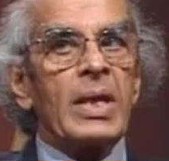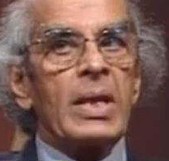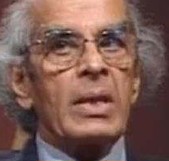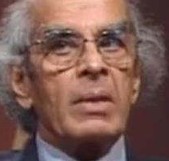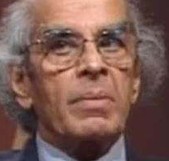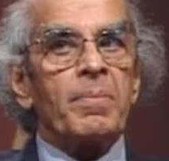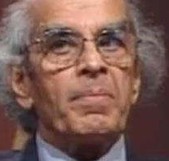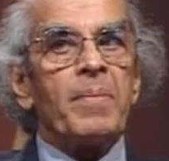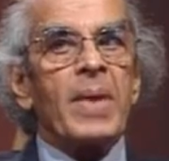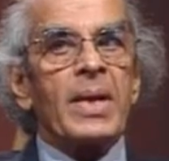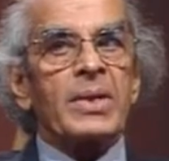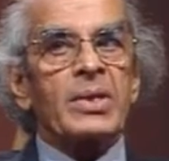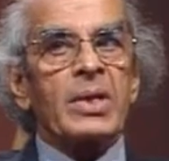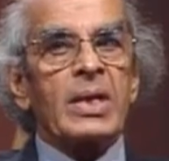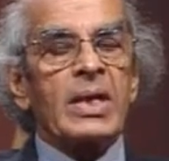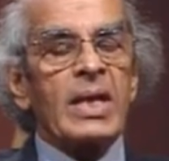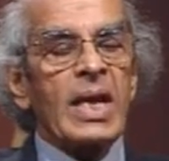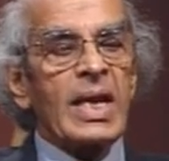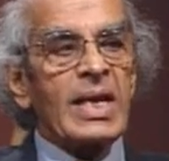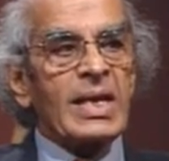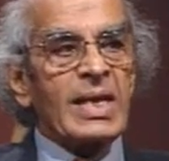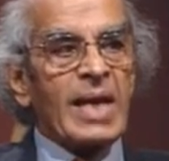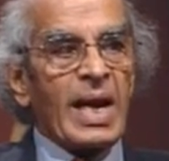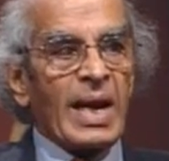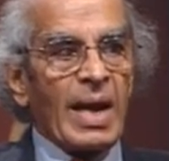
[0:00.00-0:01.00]
much
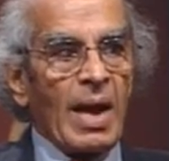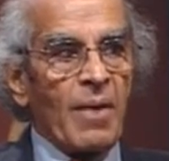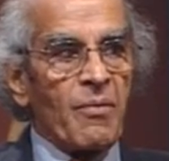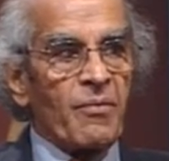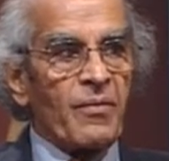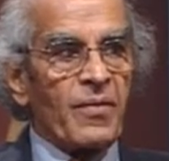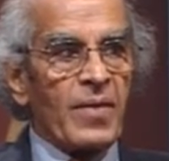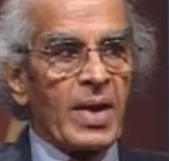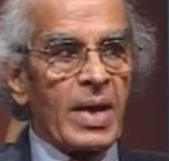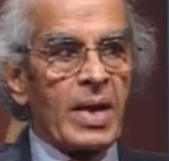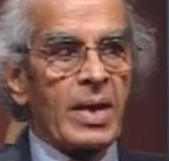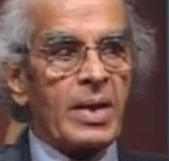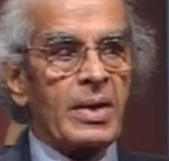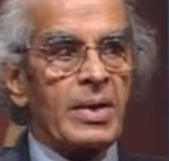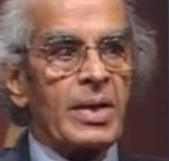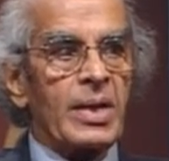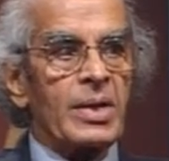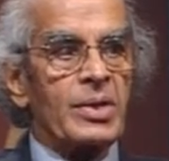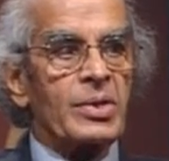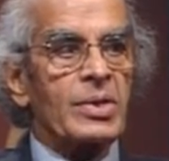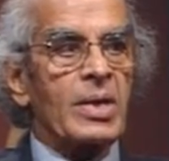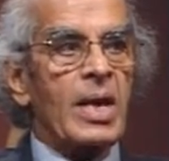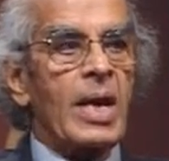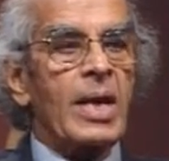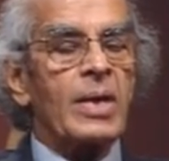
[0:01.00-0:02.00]
greater
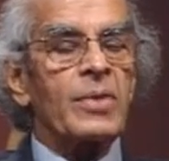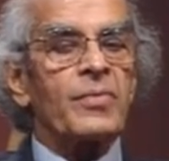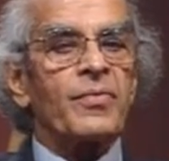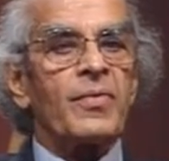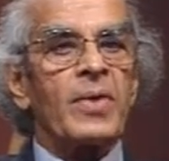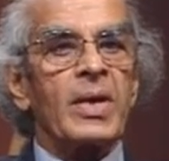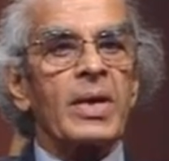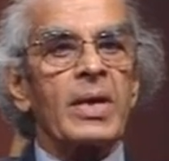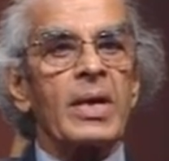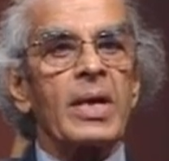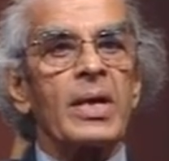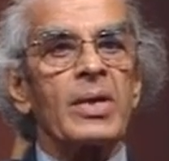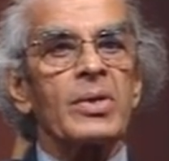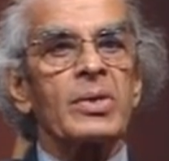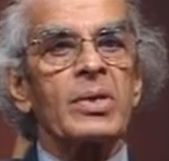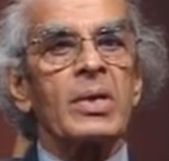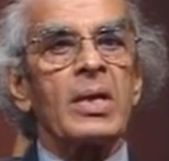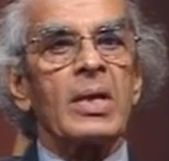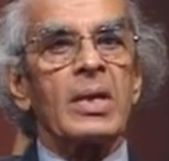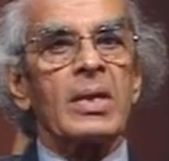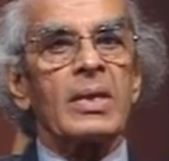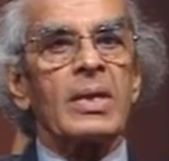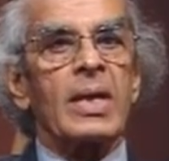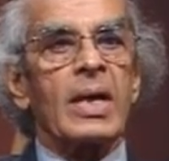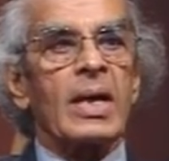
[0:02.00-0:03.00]
awareness as far as
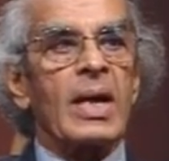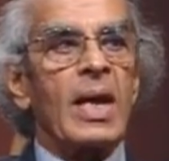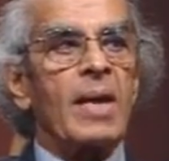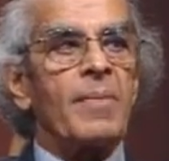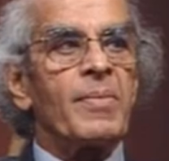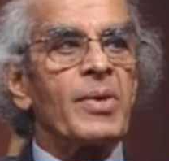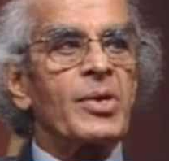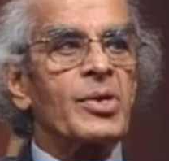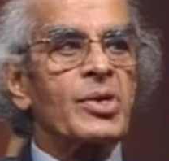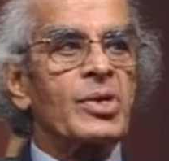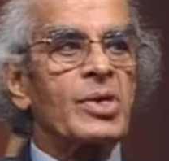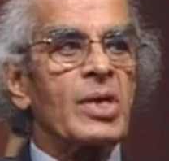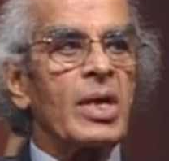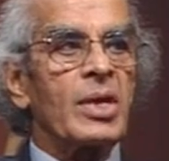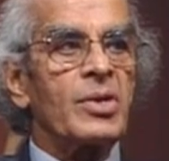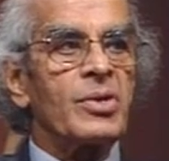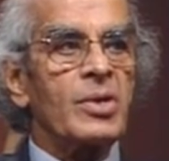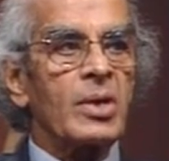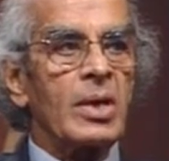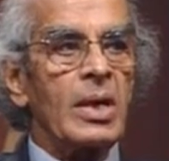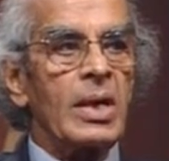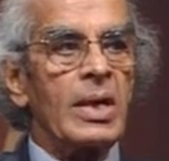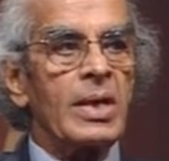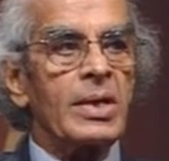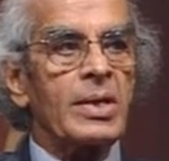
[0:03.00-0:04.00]
the climate change
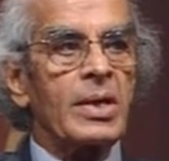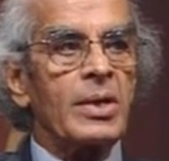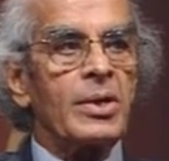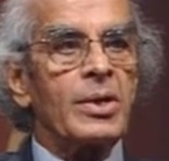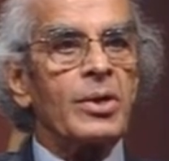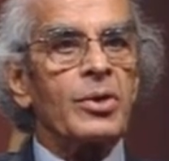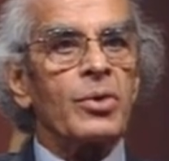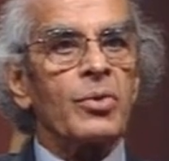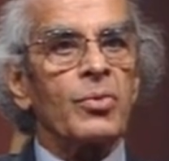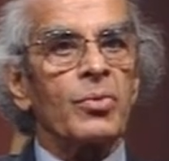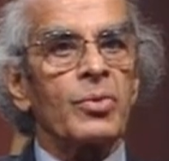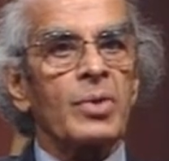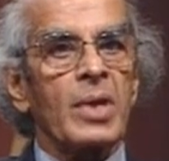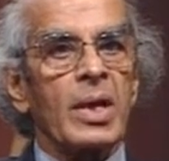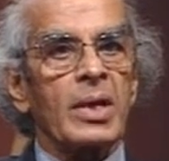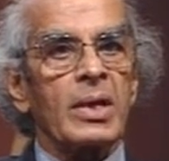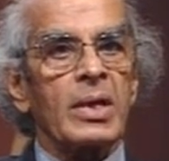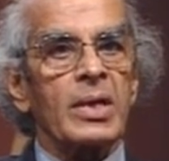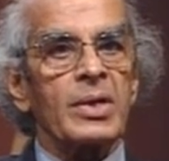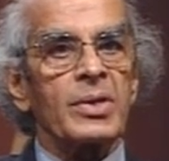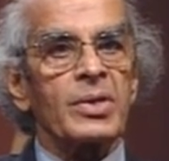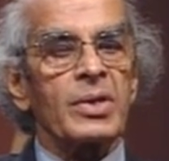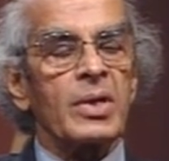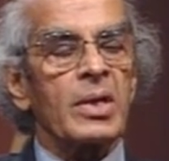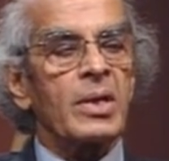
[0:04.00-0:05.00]
related issues are
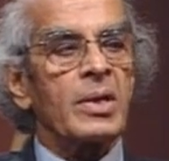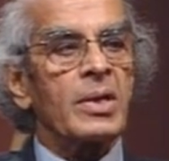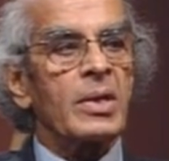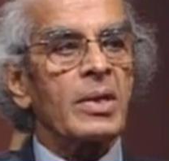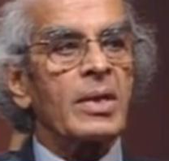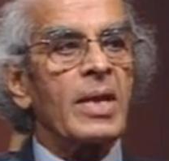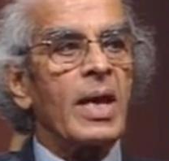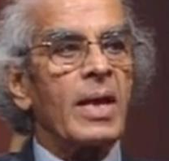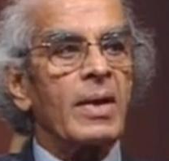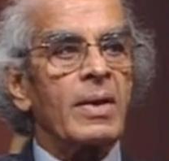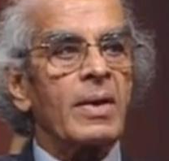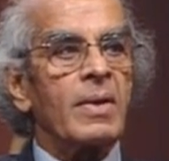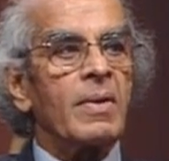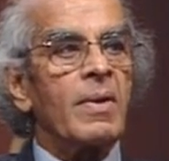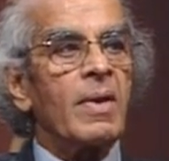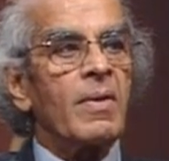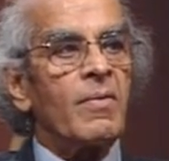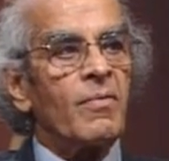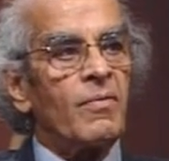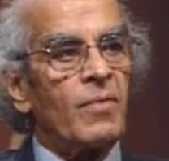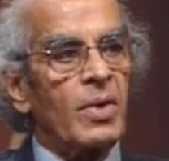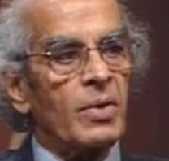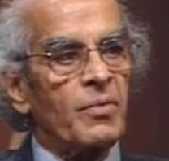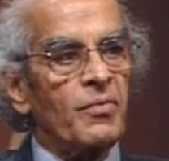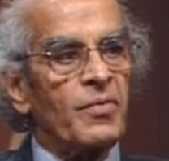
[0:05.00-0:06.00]
concerned than
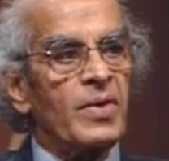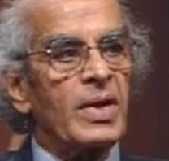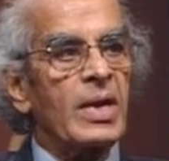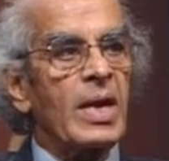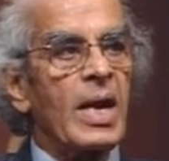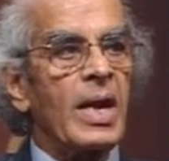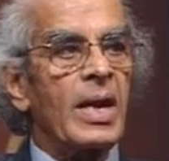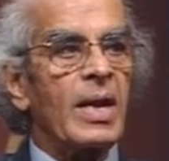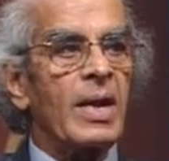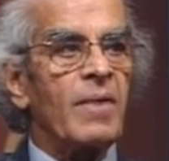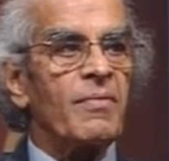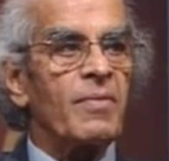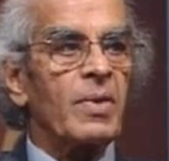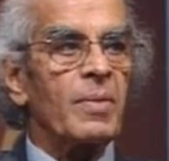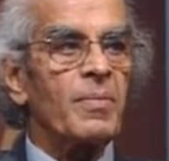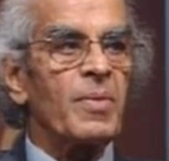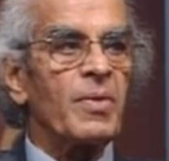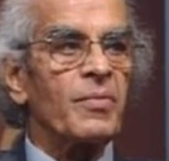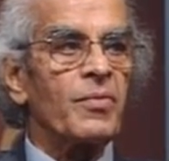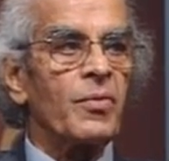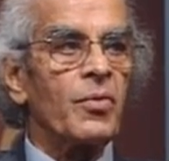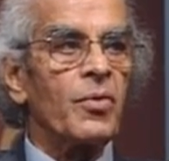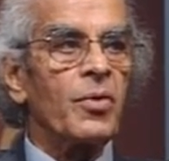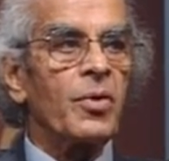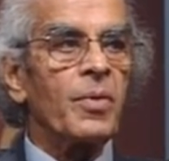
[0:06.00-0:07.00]
what we had ever
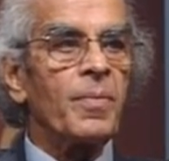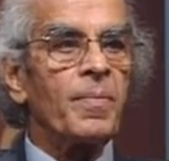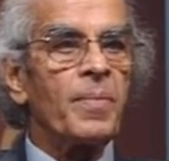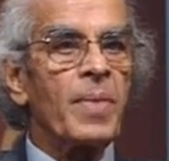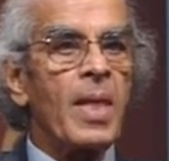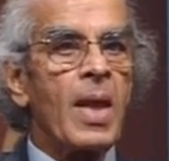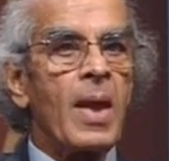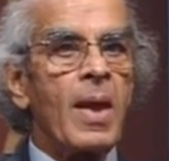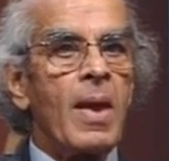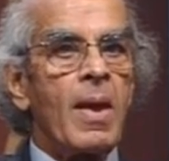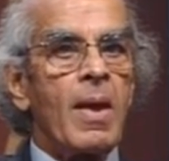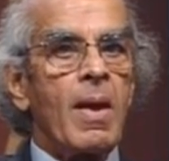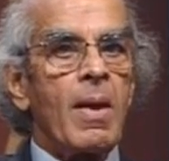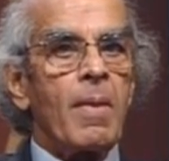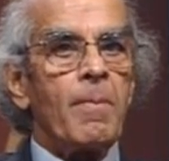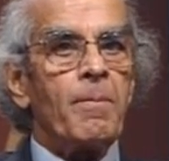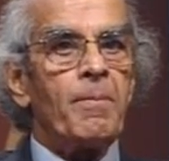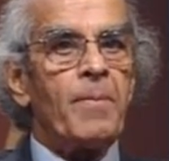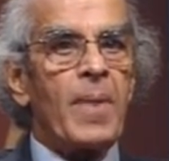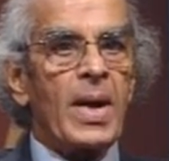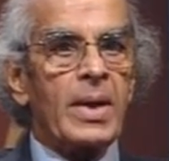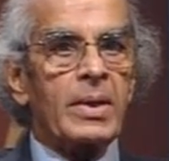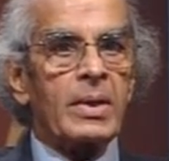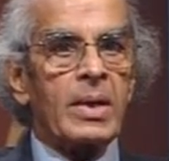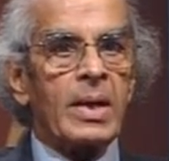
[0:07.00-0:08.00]
before.
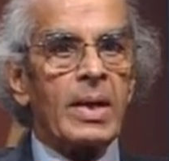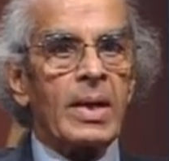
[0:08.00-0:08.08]
But